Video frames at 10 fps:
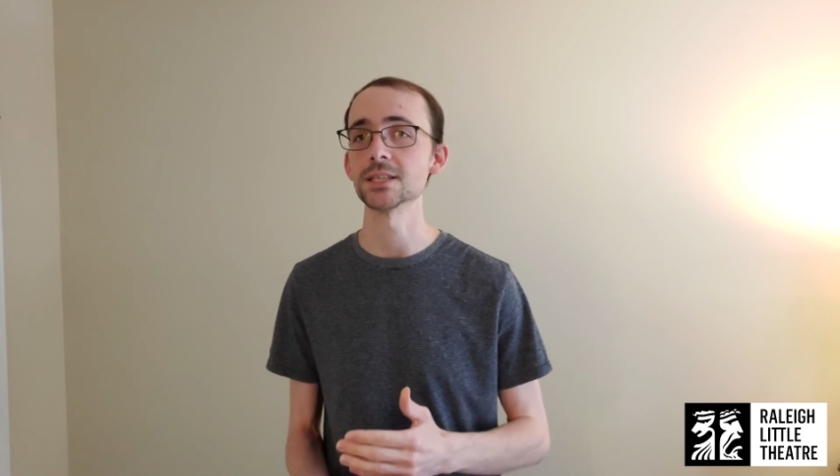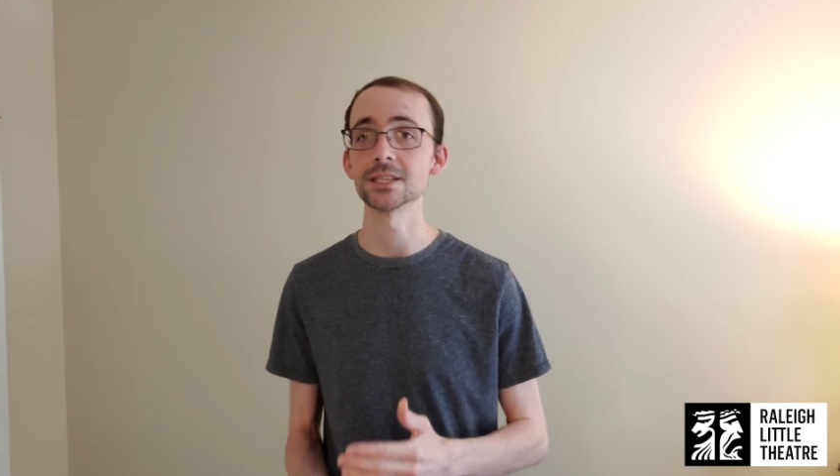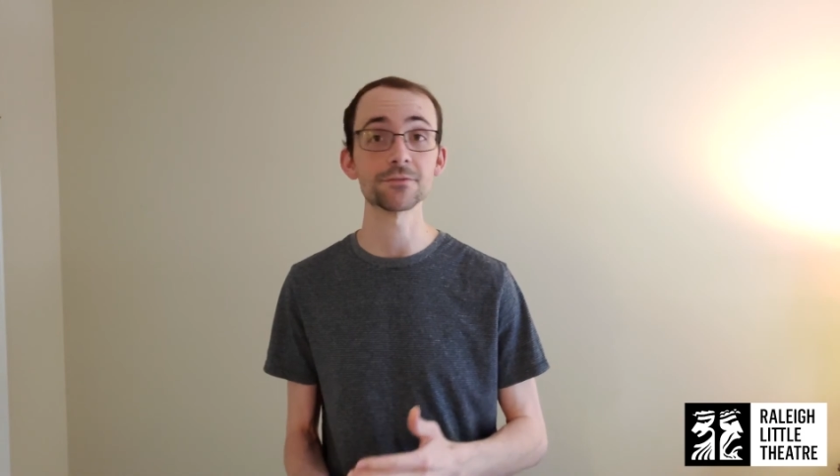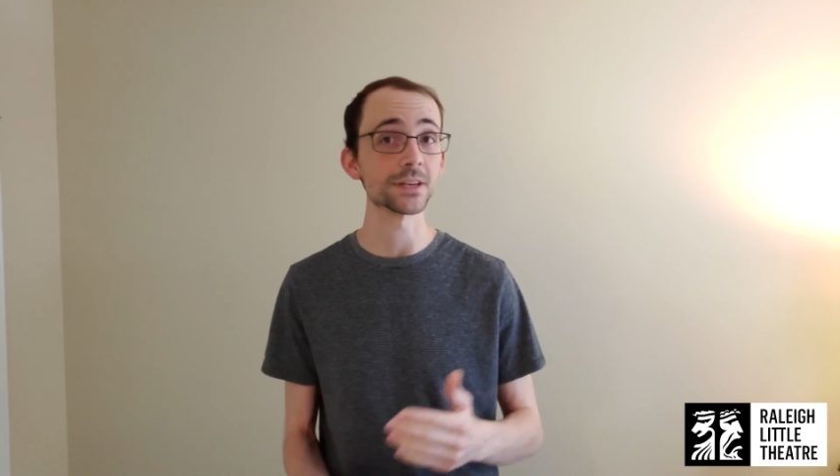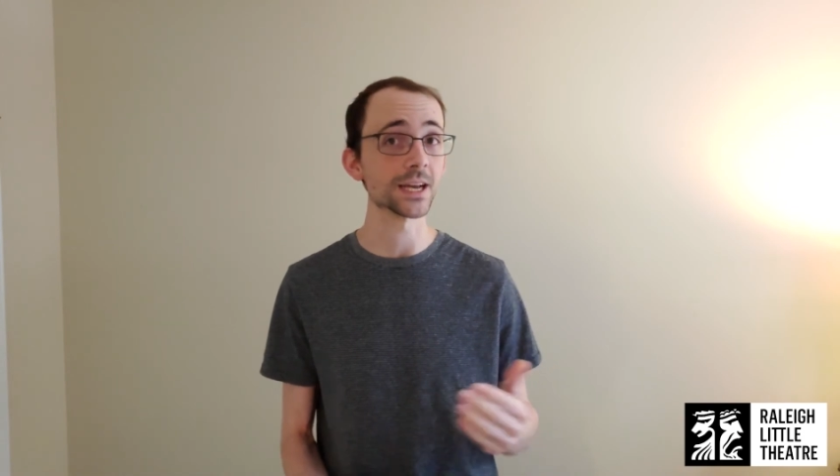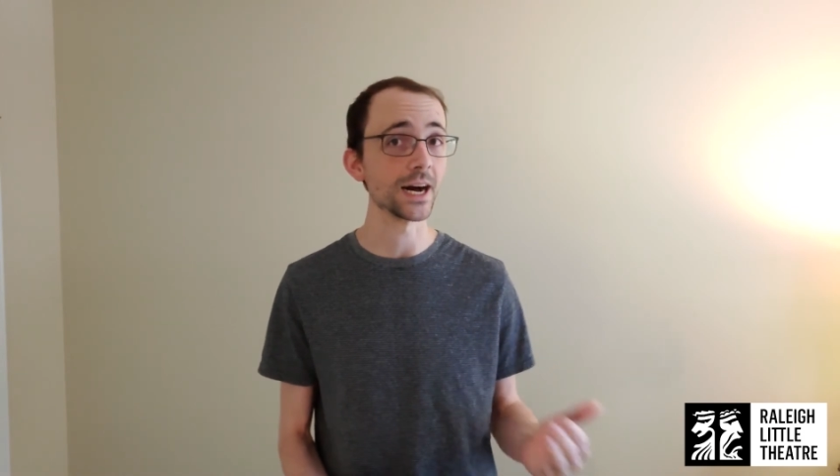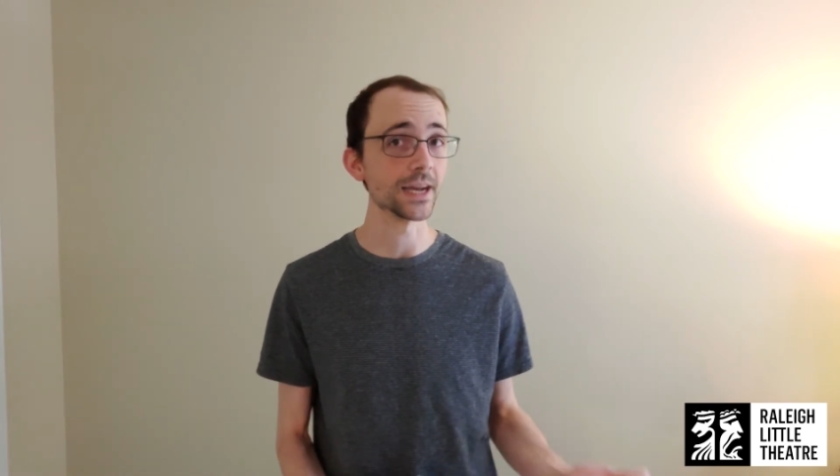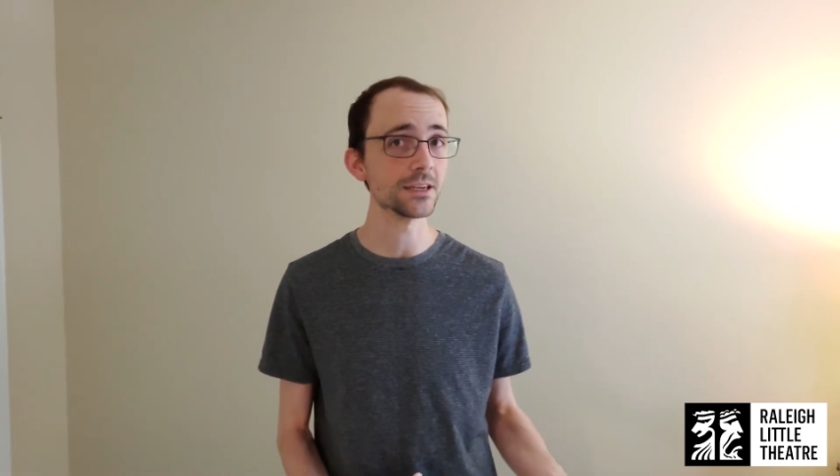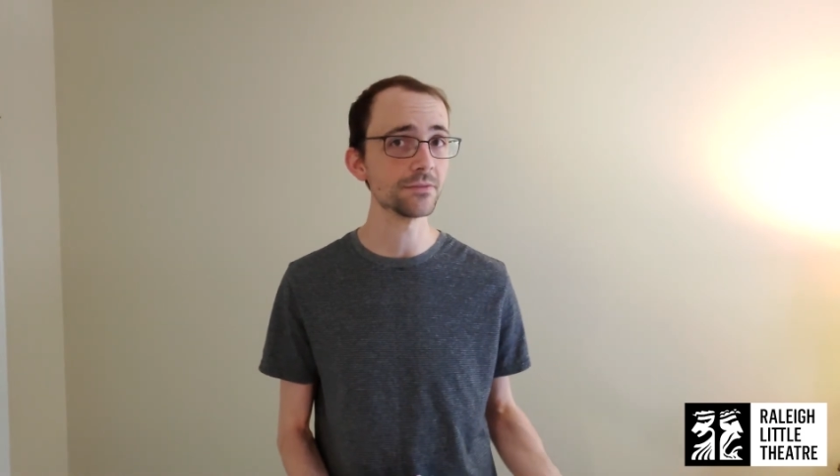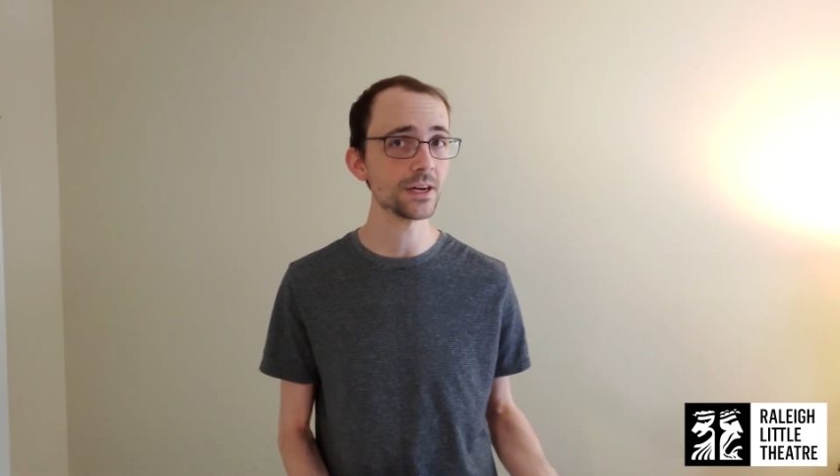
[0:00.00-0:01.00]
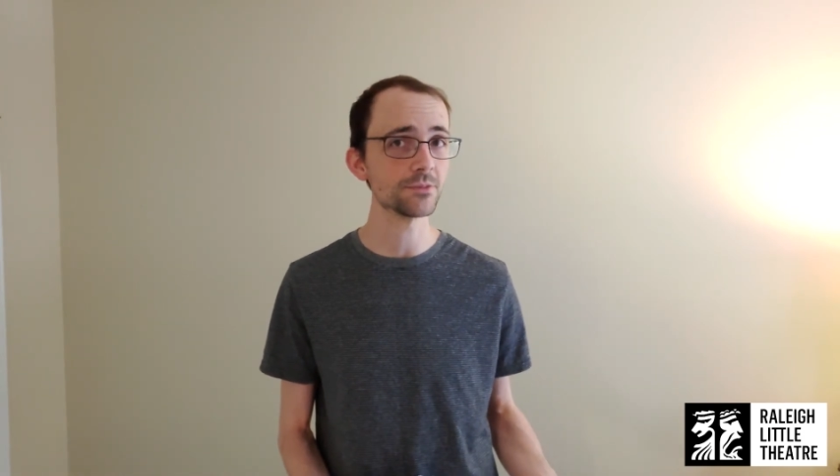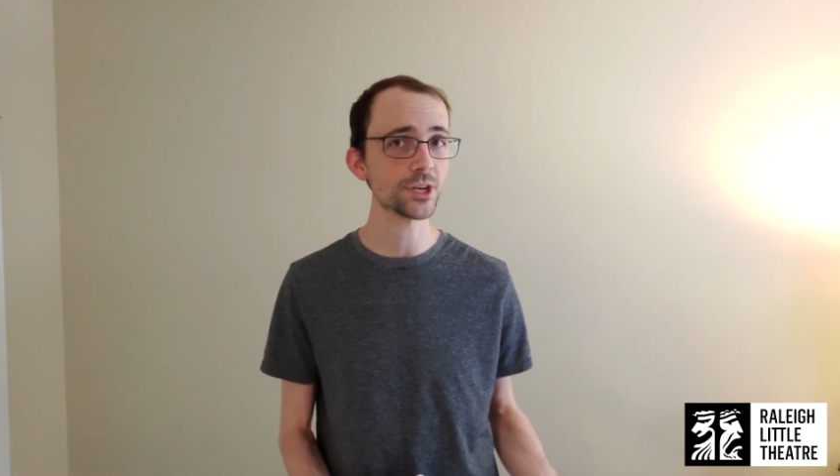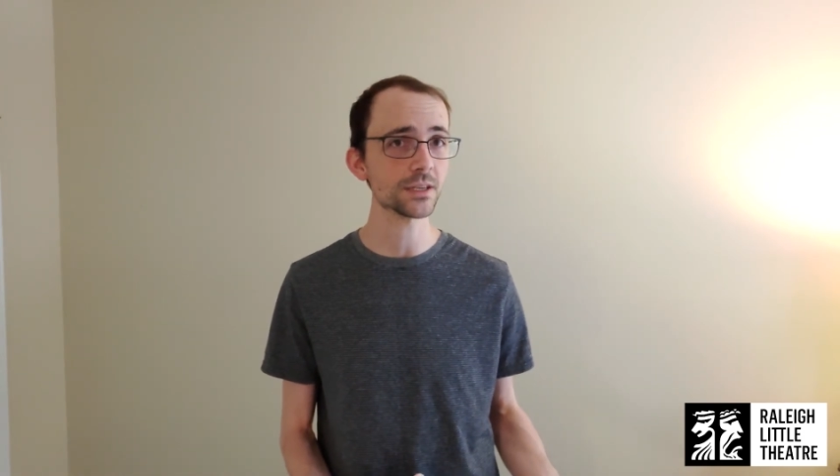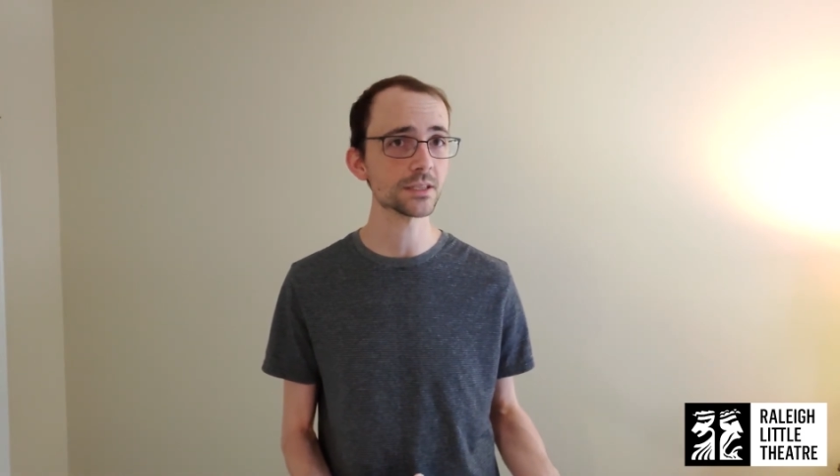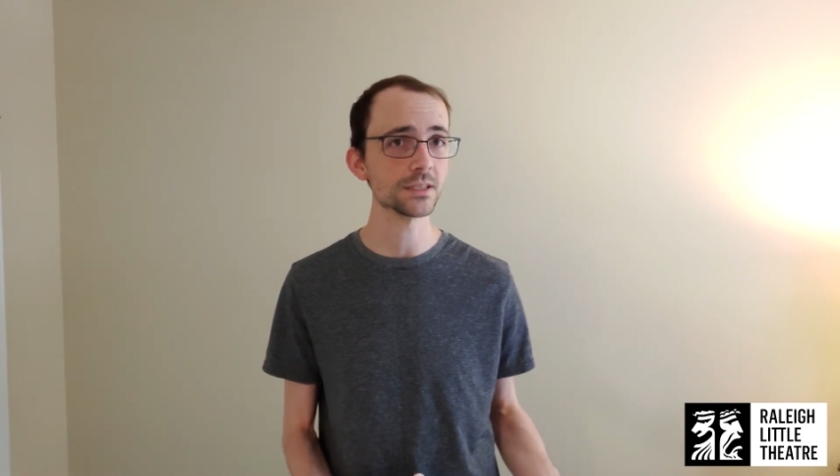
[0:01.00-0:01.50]
different kind of
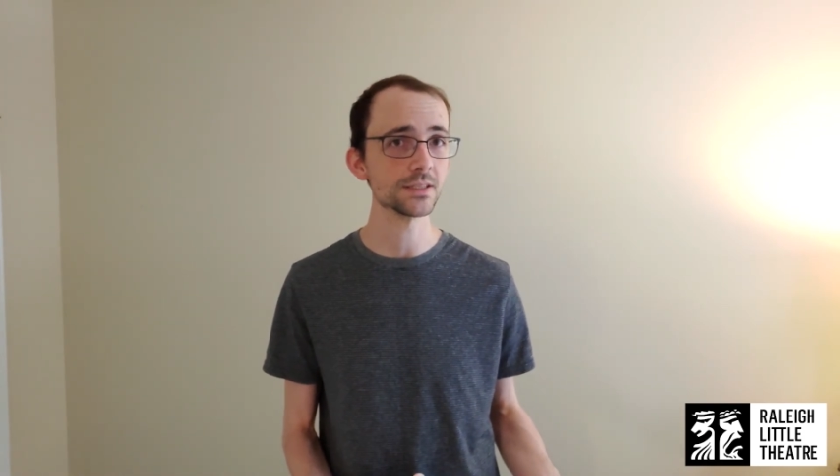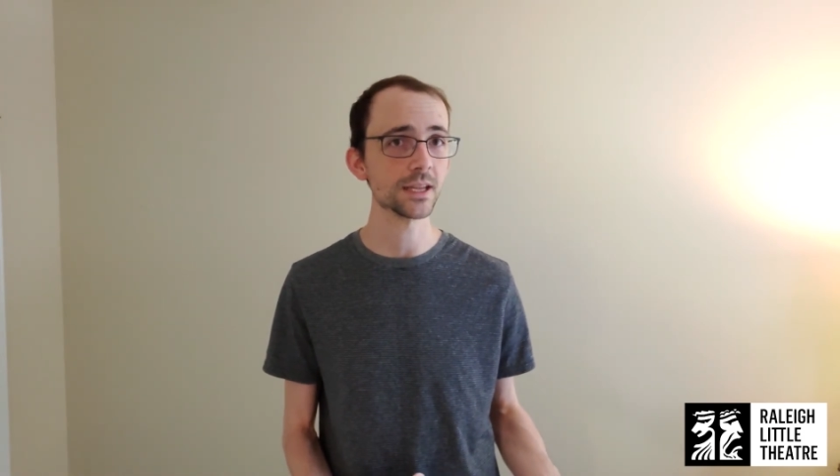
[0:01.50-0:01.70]
object,